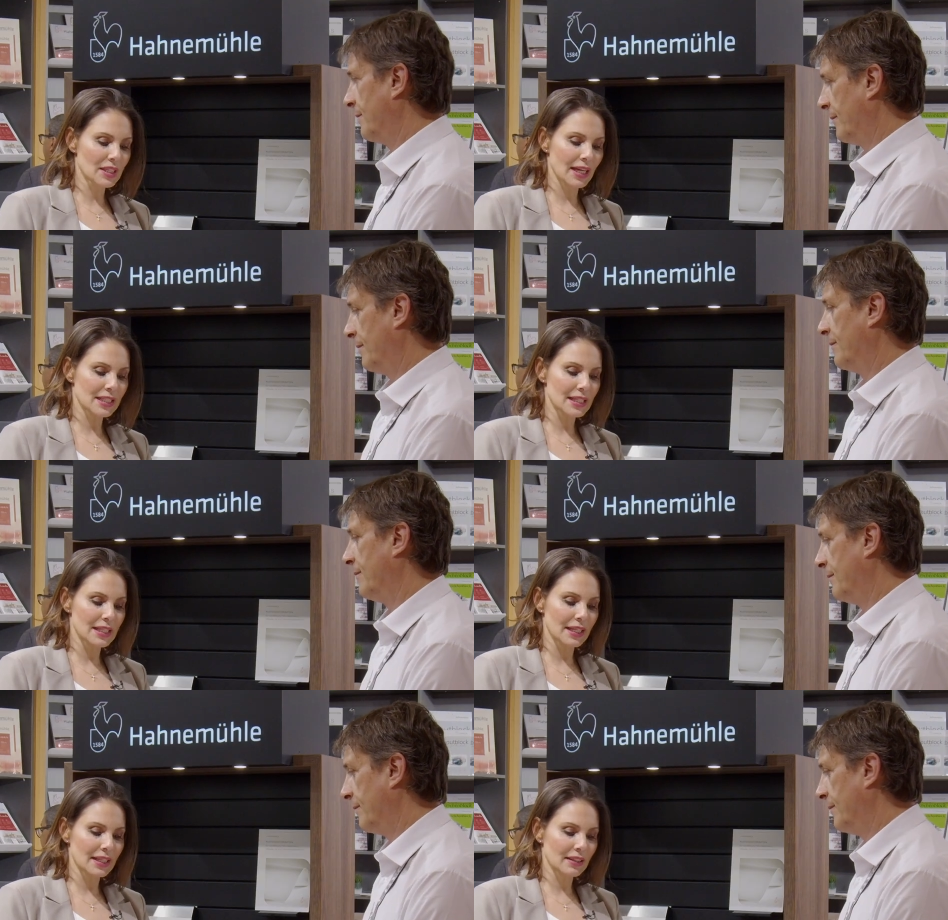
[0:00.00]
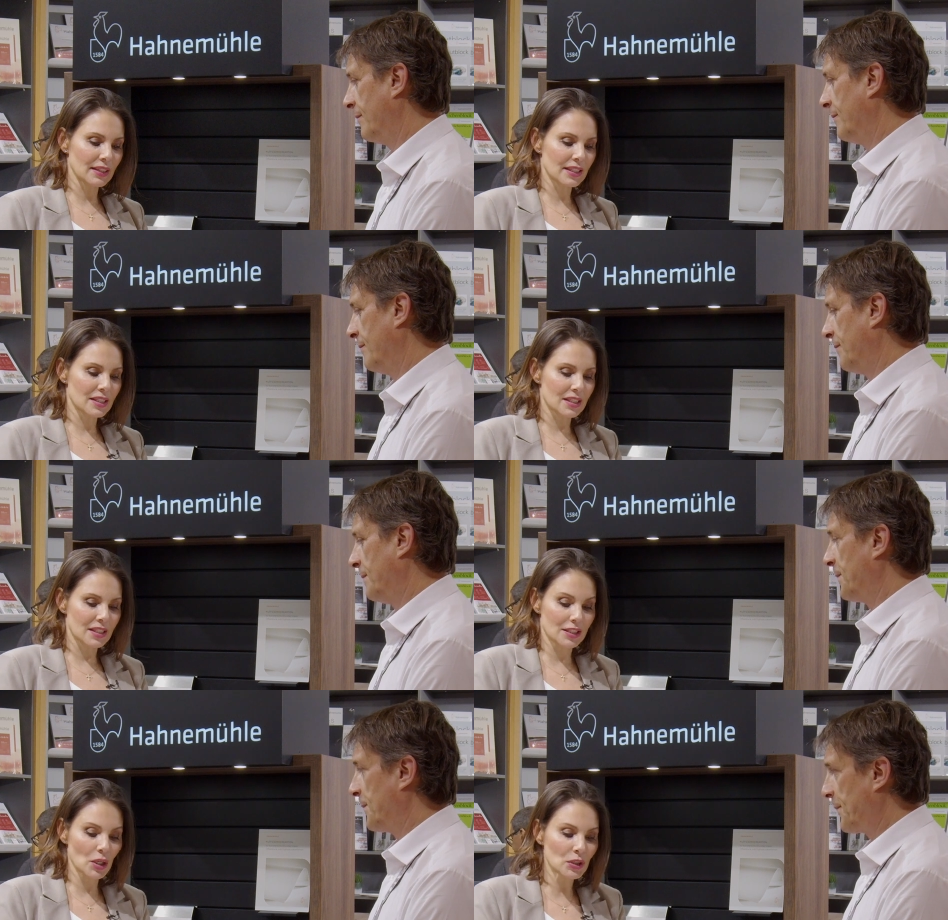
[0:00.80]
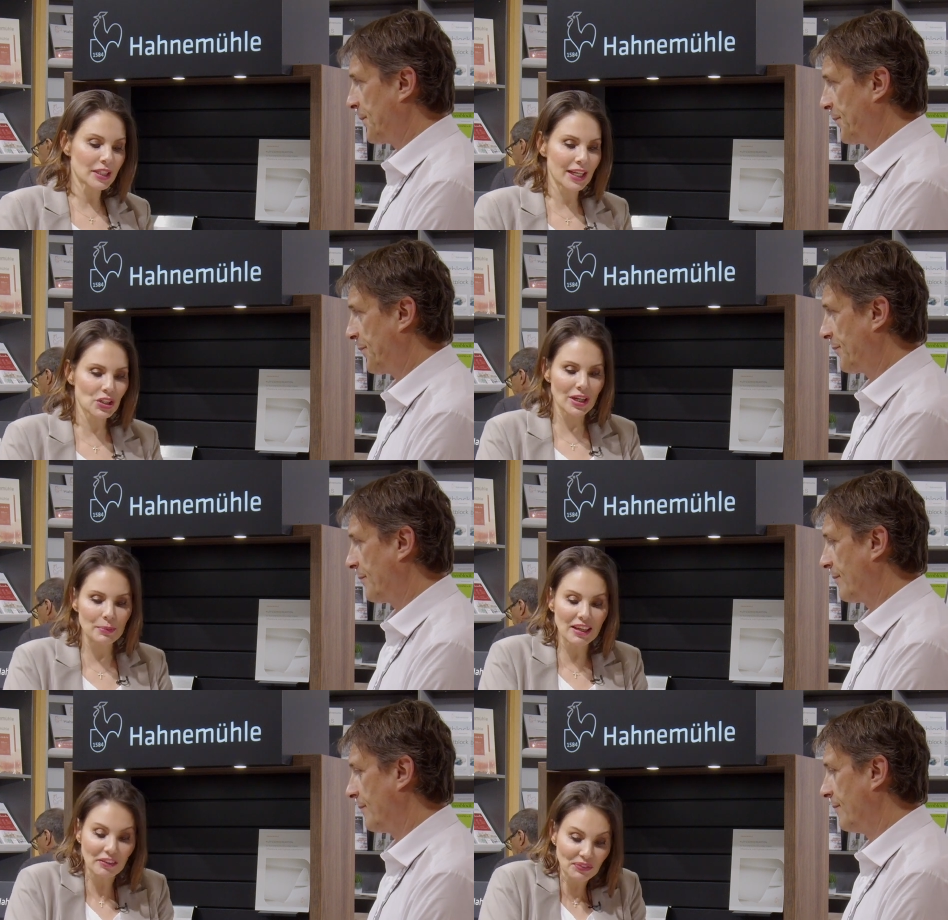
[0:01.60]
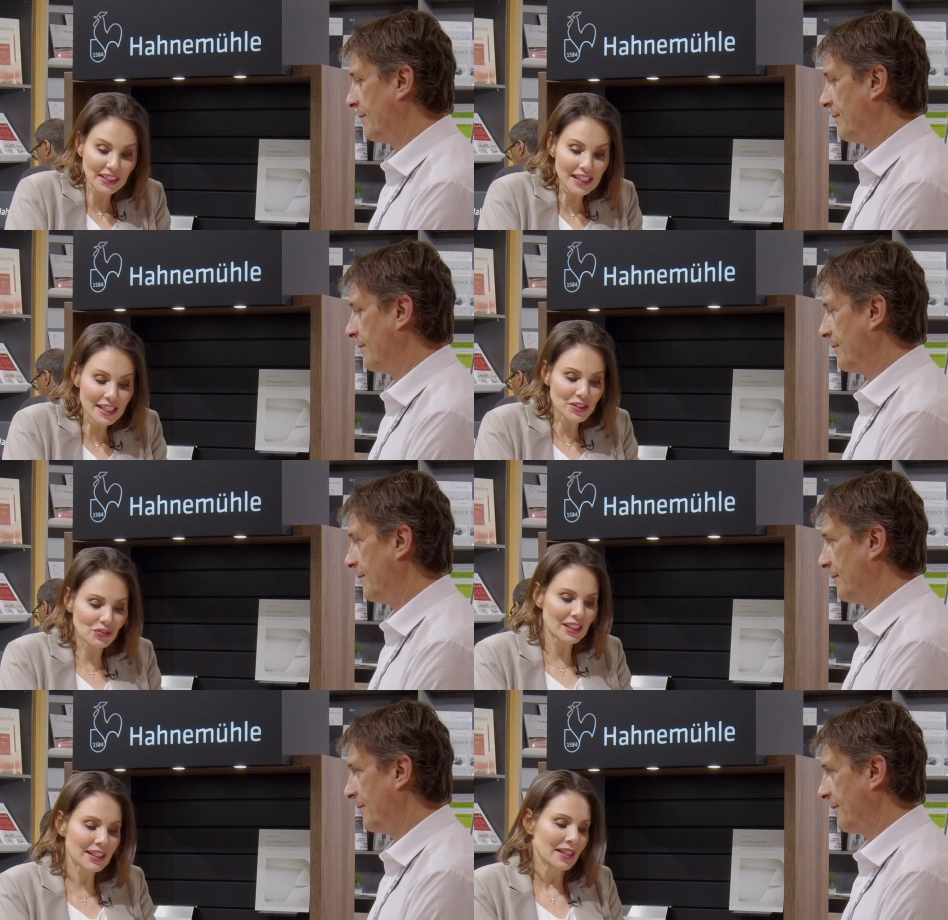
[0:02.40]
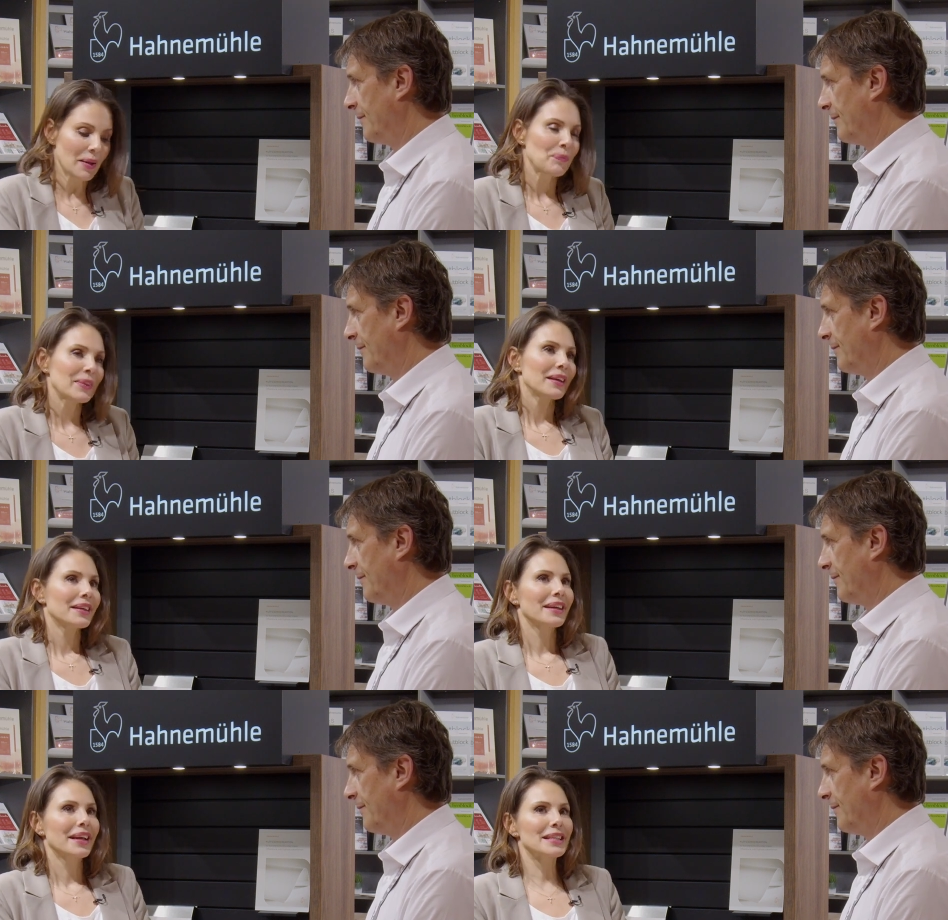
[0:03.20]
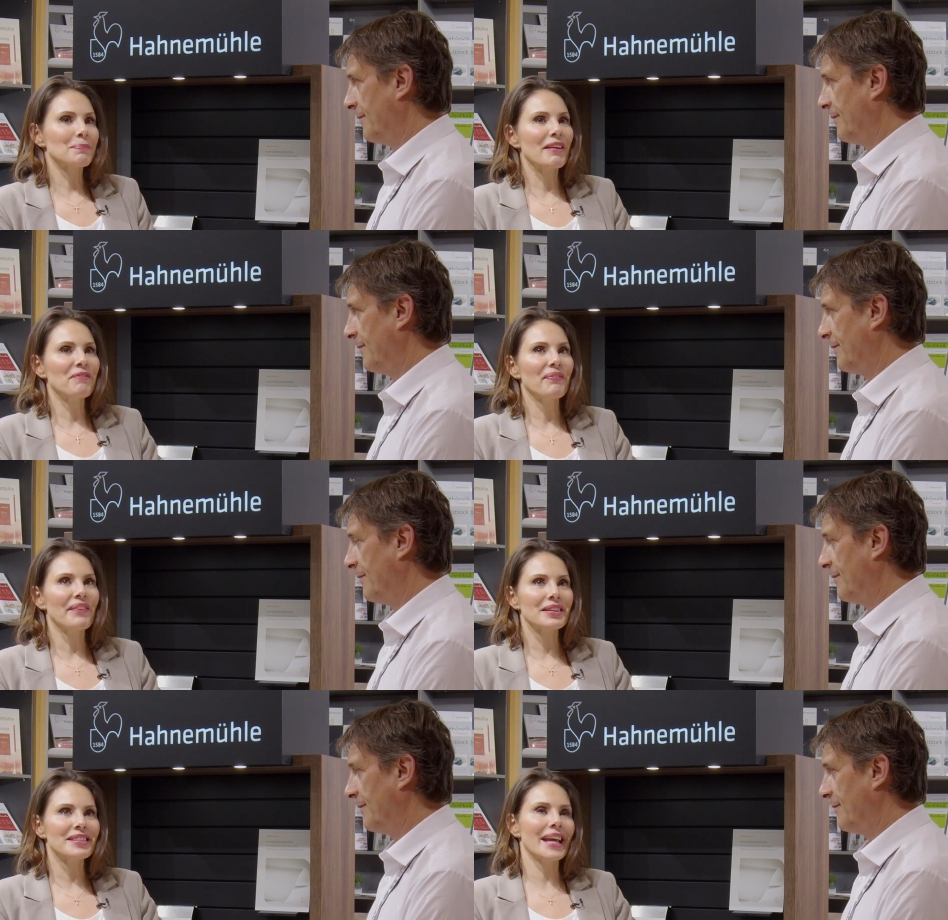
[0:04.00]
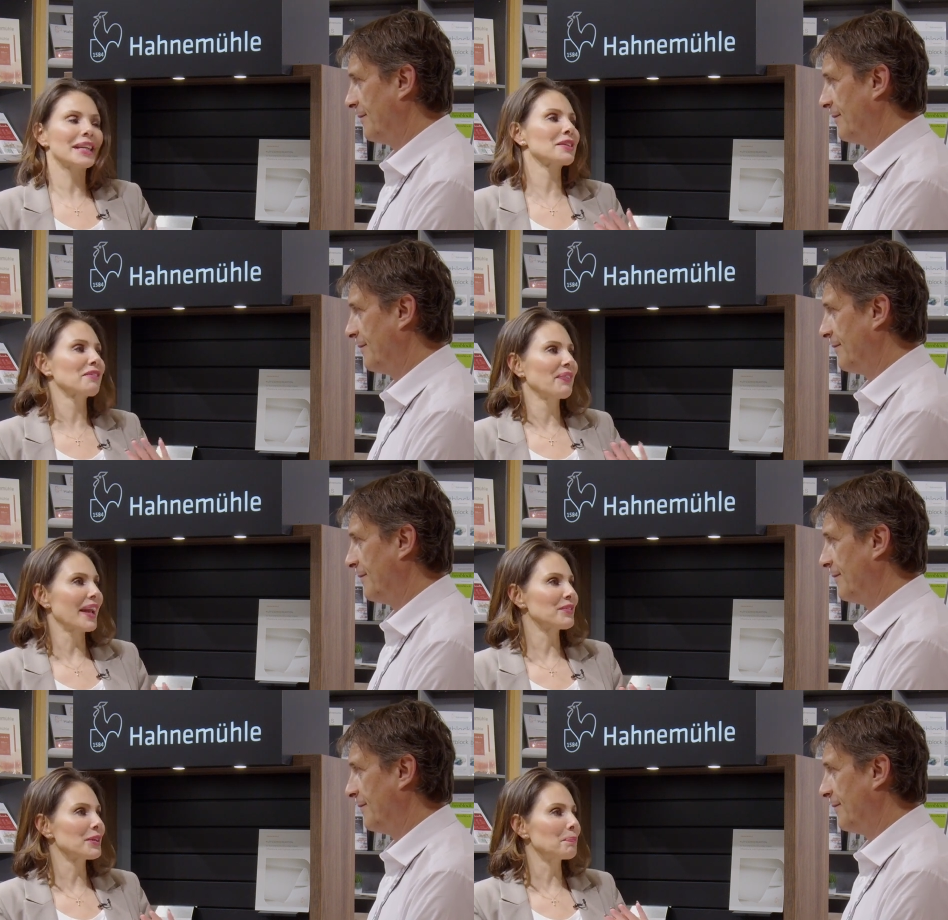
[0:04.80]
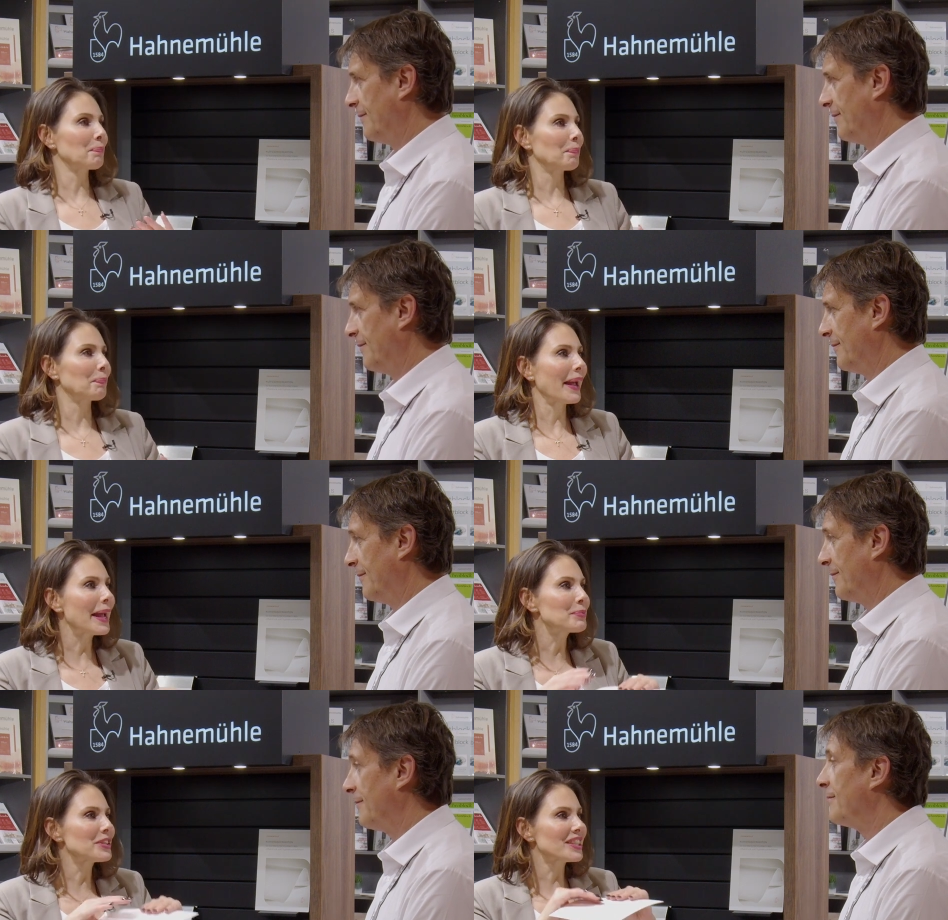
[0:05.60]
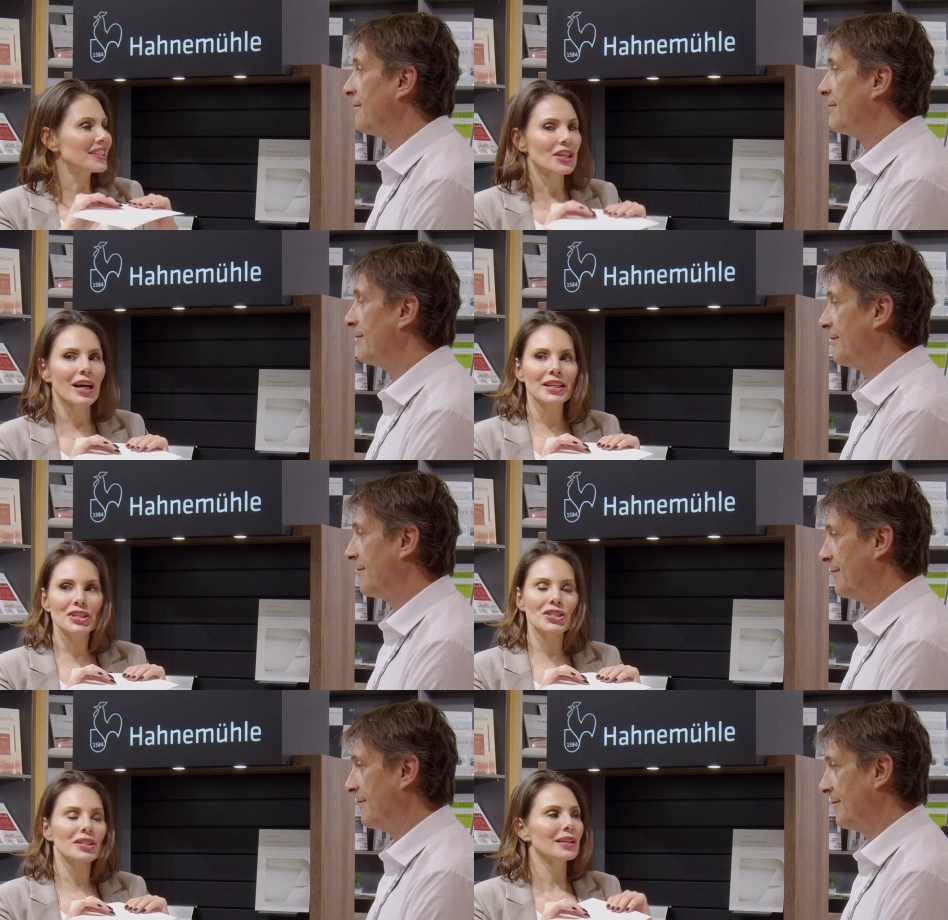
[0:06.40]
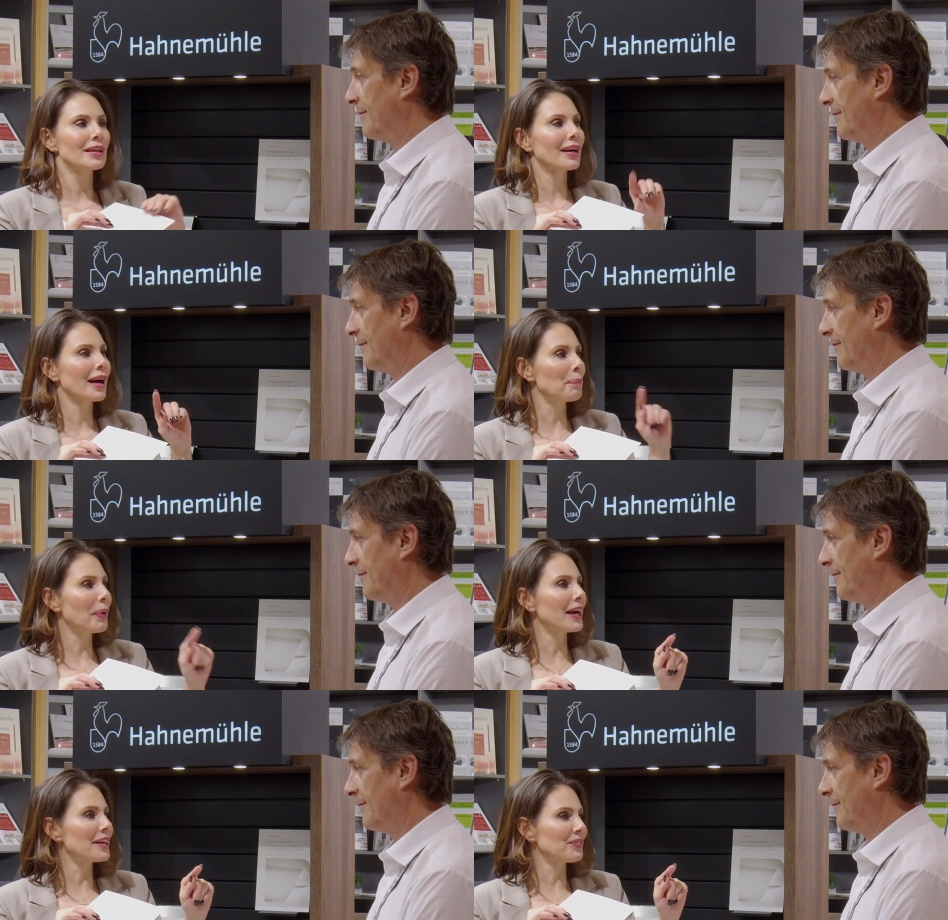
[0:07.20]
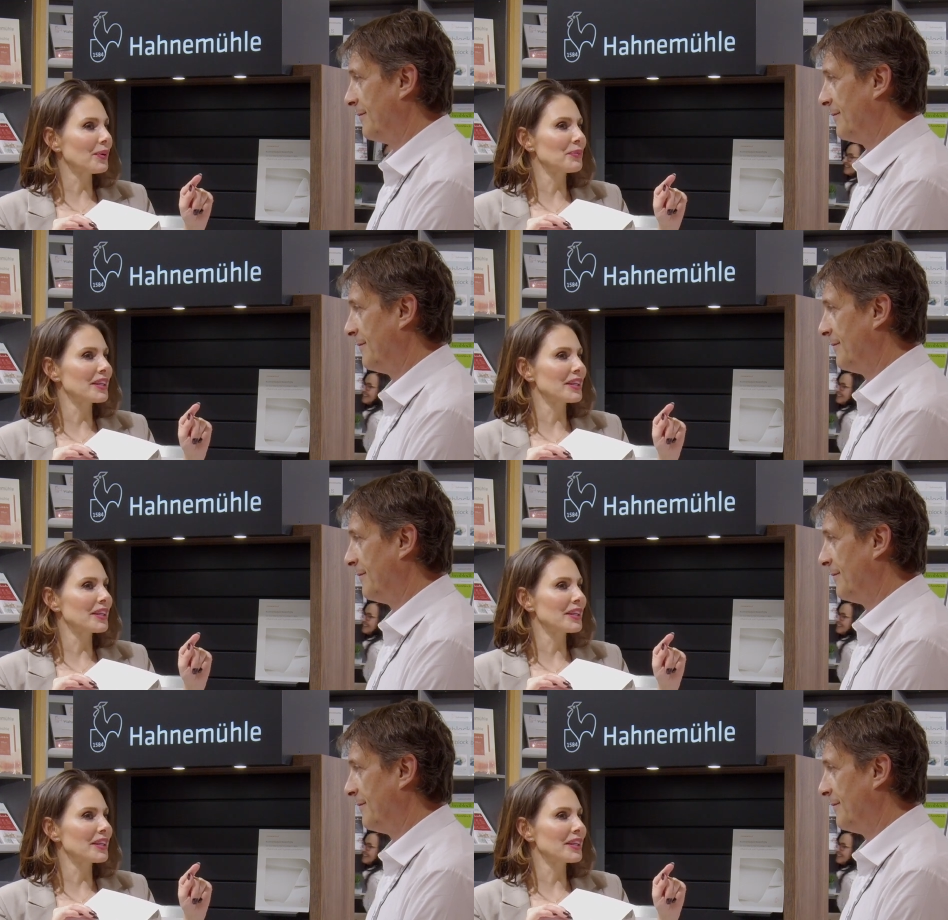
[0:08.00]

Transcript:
Speaker 1: yeah, it's it, it, it's so textury. I mean, it feels really it's my second favorite paper to touch, apart from